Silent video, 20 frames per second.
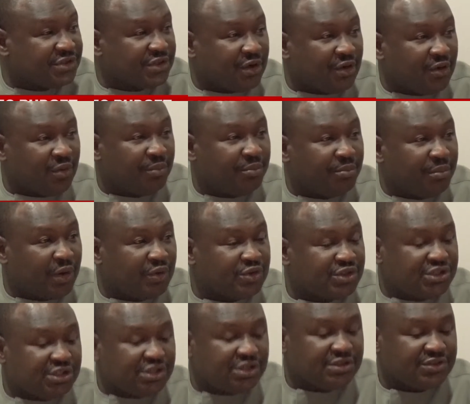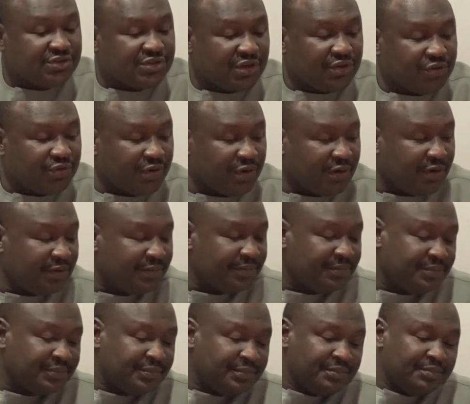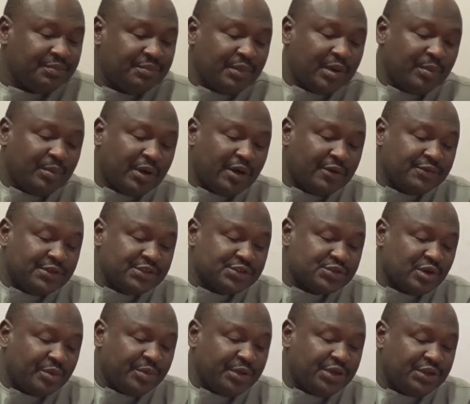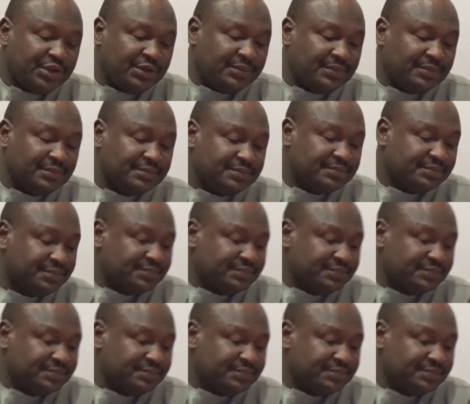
The committee, however, asked INEC to represent the